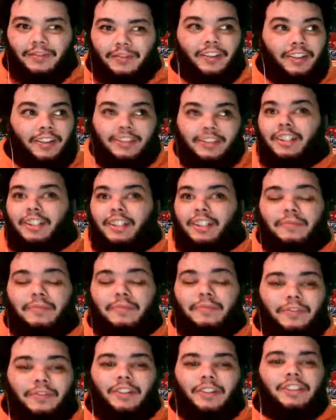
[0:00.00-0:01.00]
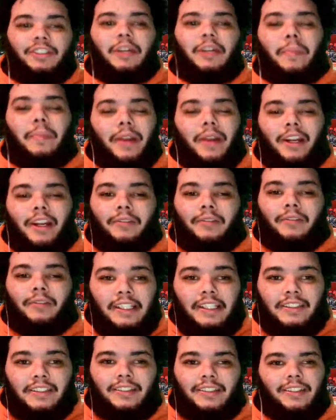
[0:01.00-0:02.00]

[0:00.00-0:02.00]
for some apparent reason.